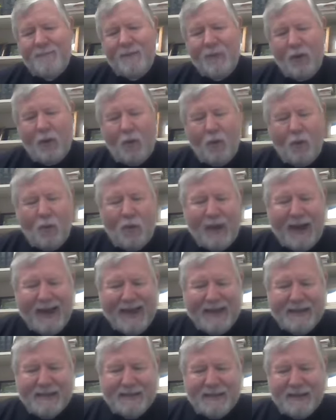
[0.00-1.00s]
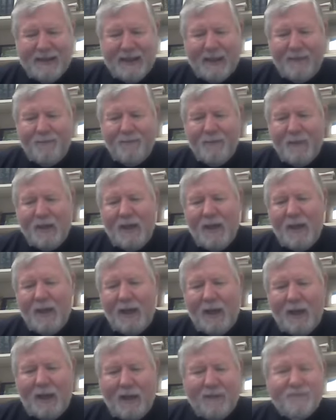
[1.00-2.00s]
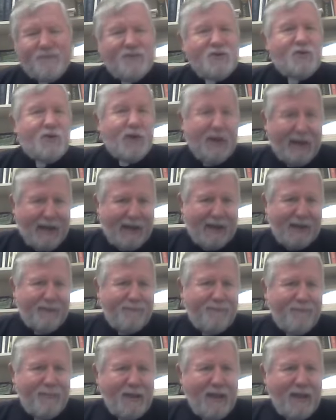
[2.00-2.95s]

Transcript: the whole idea of John.